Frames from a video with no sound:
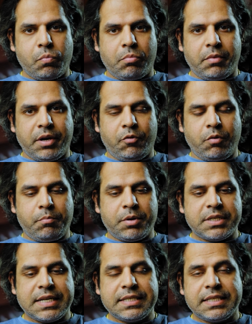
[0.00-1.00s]
It
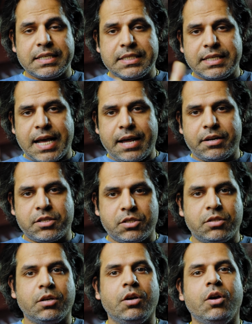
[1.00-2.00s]
represents the
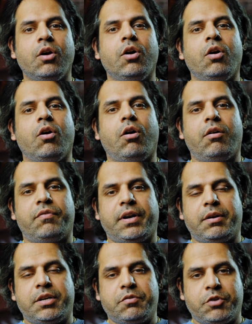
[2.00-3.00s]
status of an
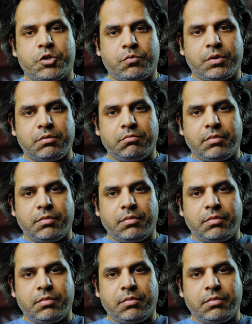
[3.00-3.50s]
individual.